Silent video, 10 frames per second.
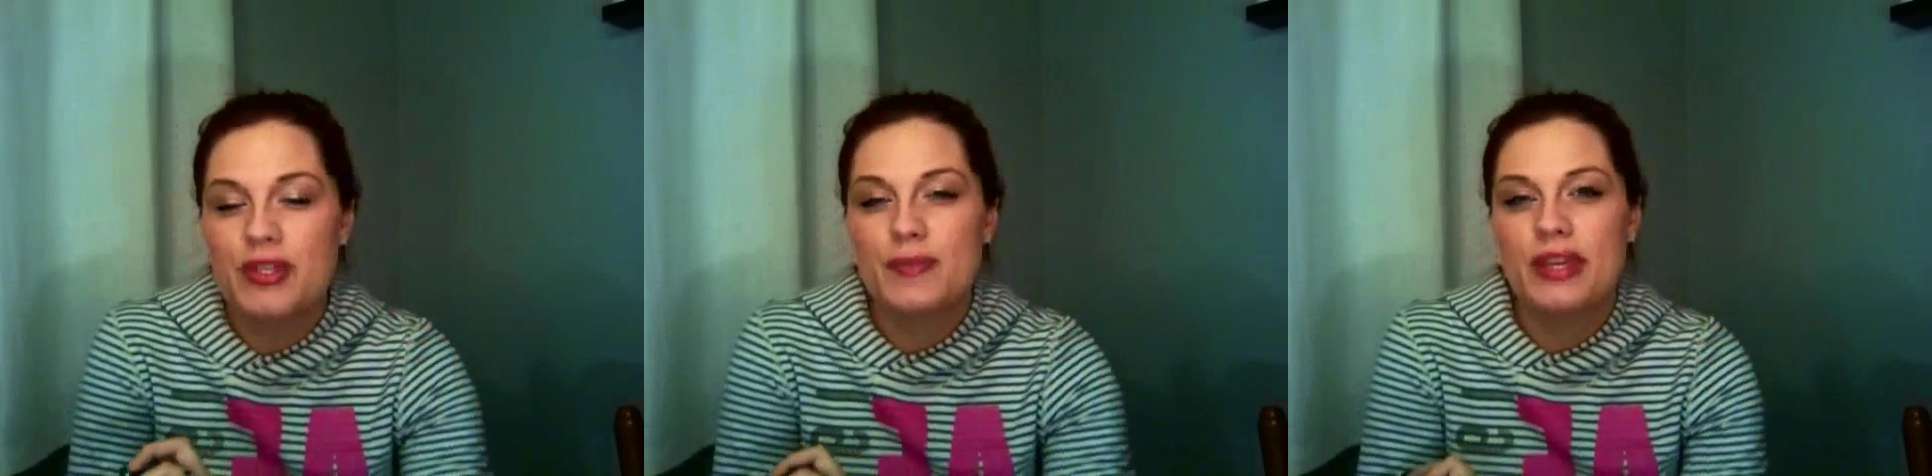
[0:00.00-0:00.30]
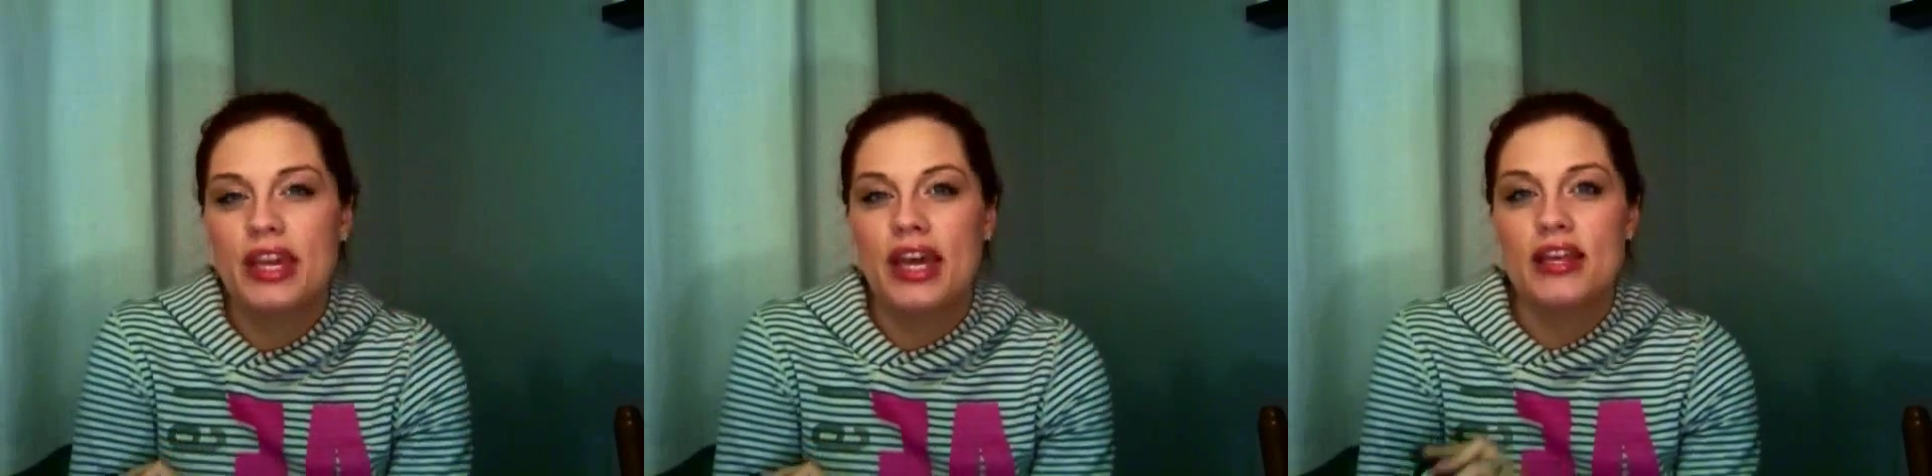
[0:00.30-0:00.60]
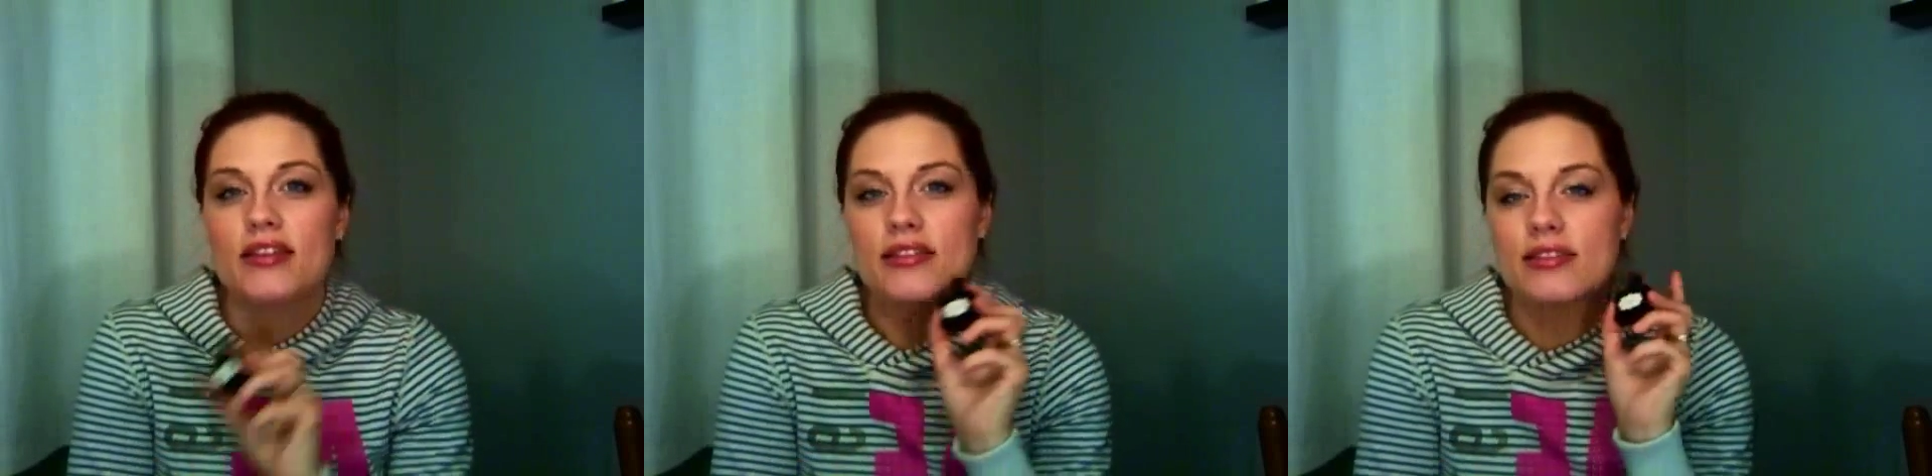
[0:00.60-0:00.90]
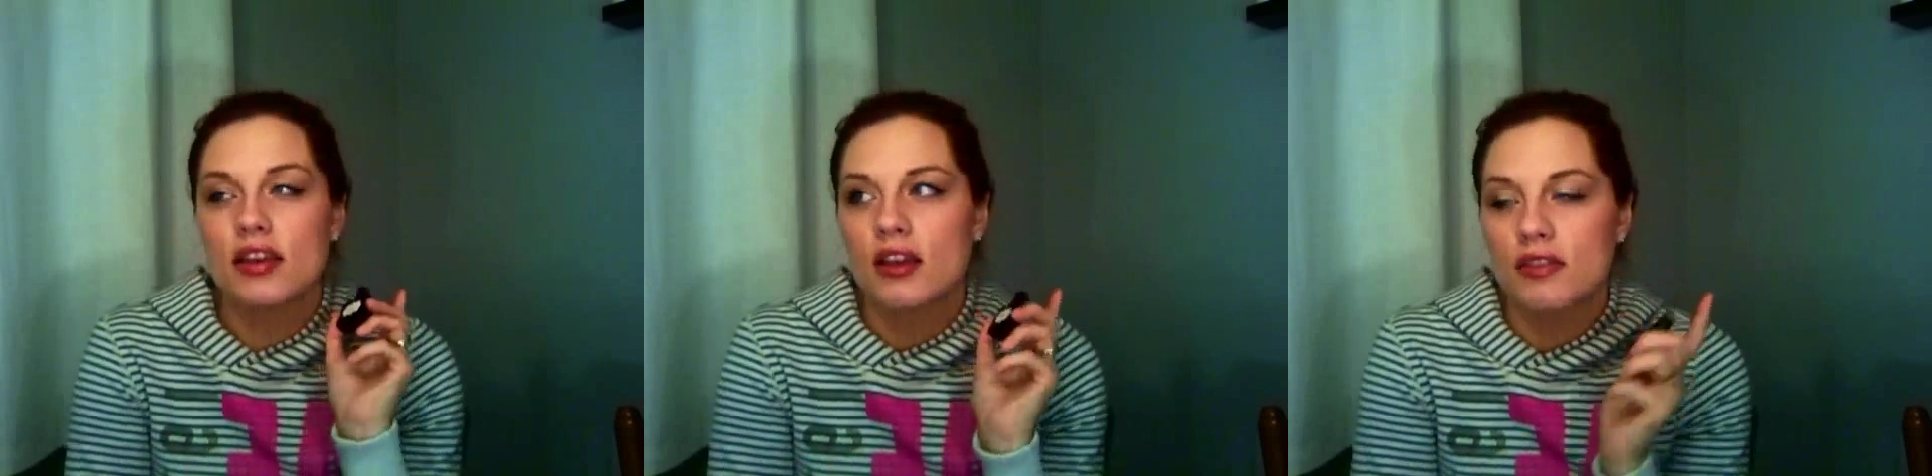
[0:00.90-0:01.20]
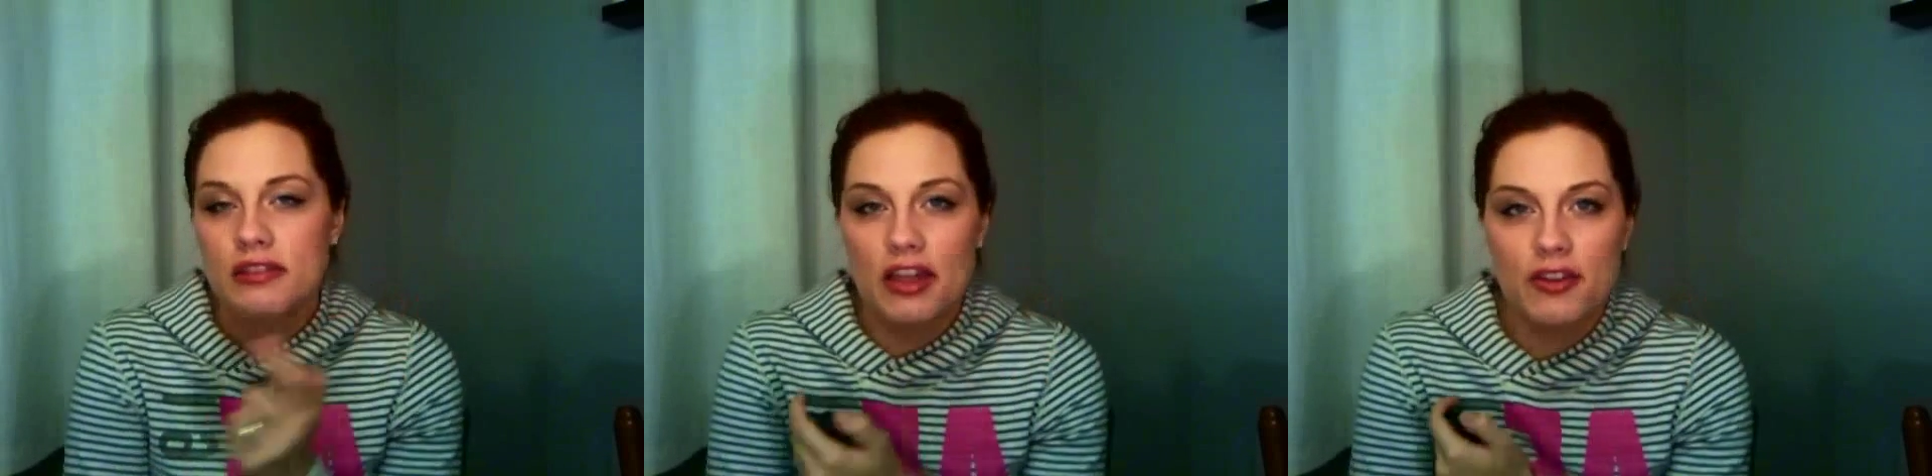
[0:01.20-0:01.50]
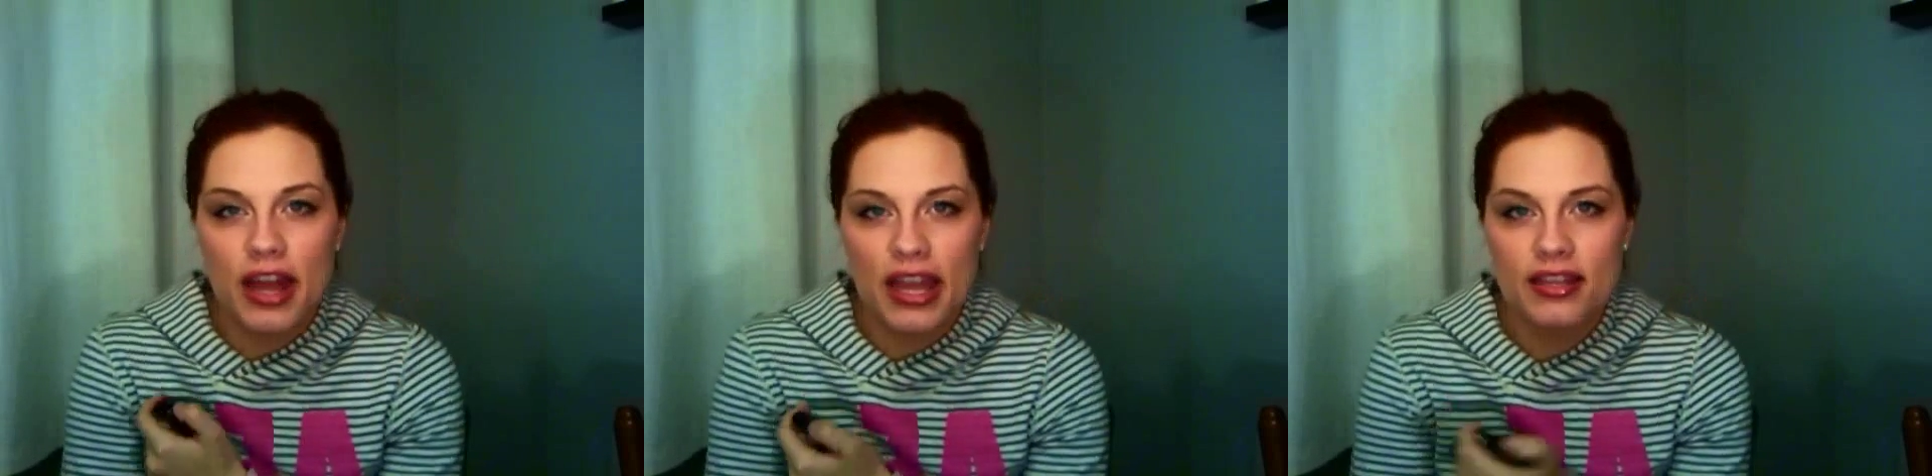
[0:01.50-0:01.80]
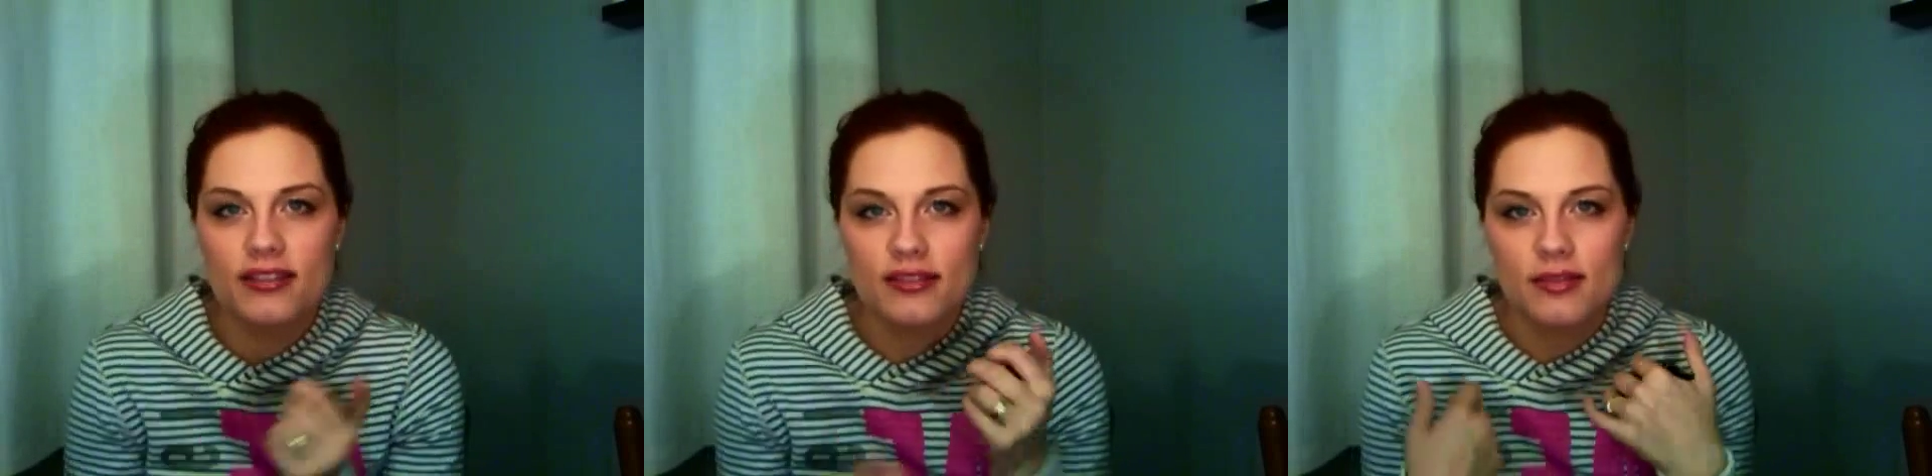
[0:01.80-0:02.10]
is because the other
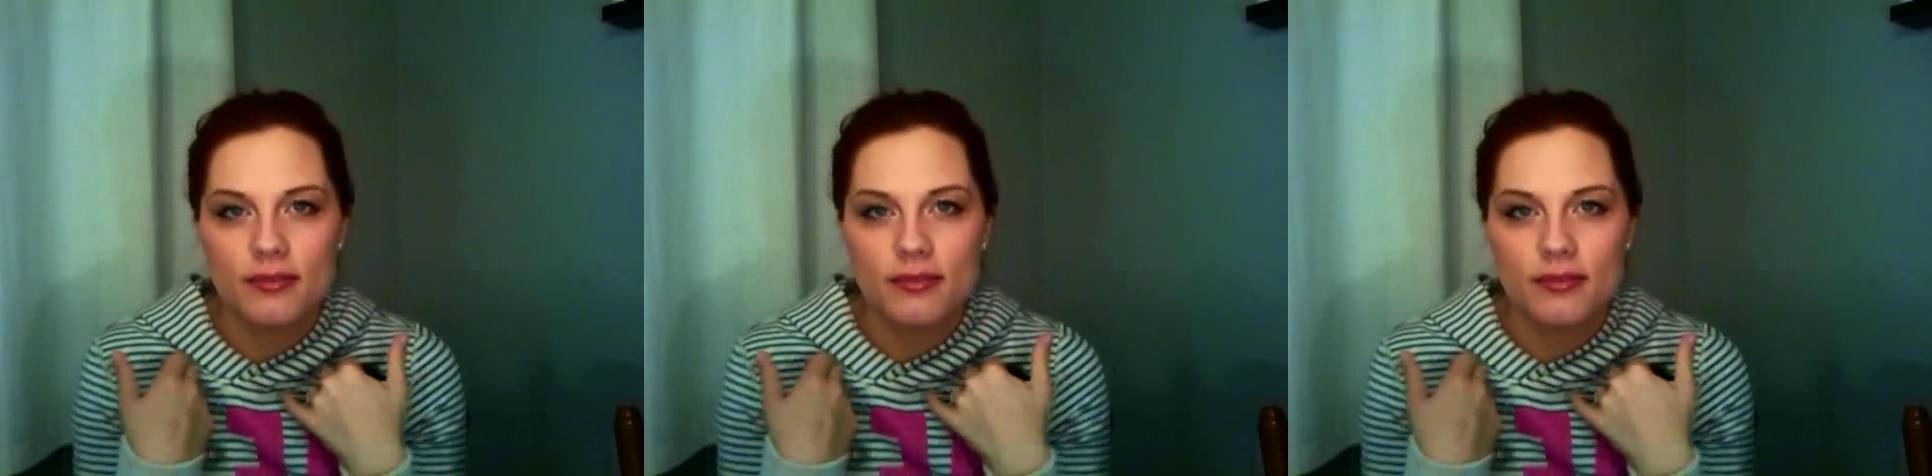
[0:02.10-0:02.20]
night,